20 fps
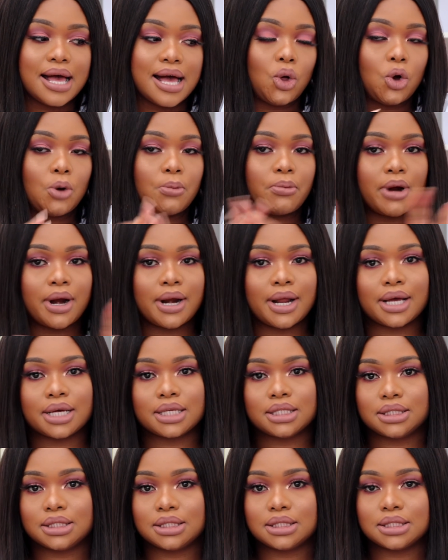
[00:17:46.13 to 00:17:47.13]
All
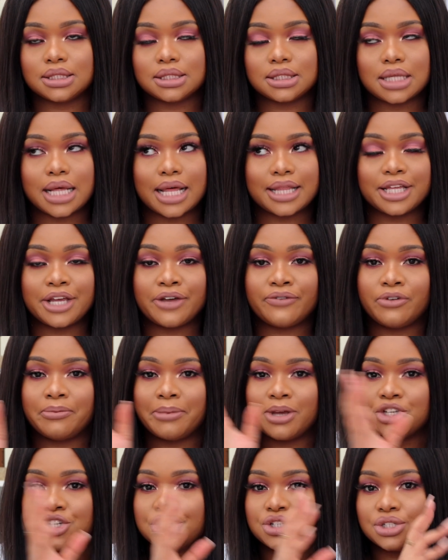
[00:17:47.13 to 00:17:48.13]
products, I think
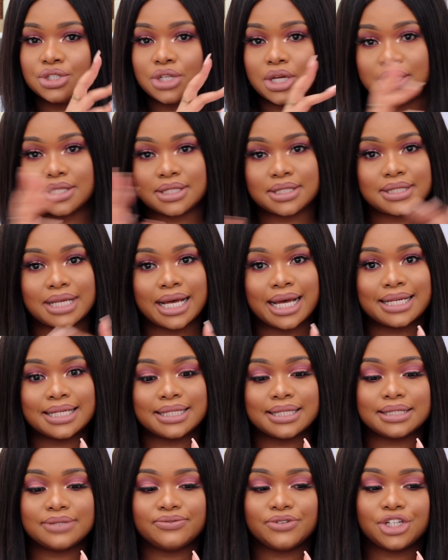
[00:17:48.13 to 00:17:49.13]
information is on the side in
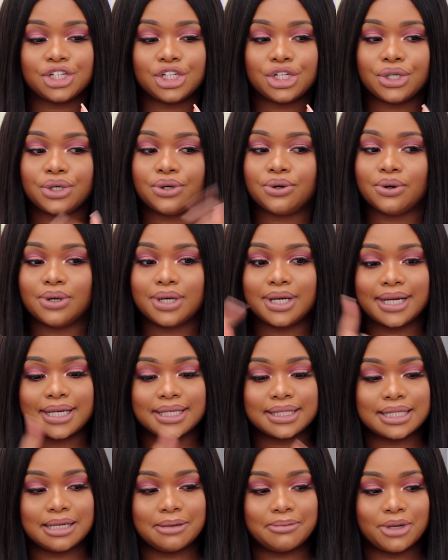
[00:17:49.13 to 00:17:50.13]
this video or
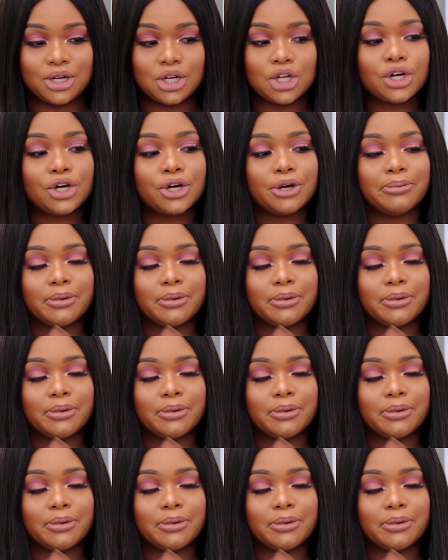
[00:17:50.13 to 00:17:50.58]
linked down below,